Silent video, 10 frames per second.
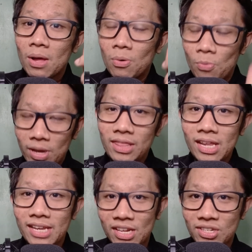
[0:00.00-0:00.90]
with the
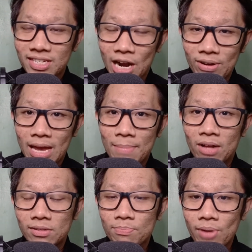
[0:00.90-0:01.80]
necessary
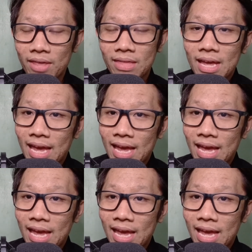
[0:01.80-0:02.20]
amount of breath.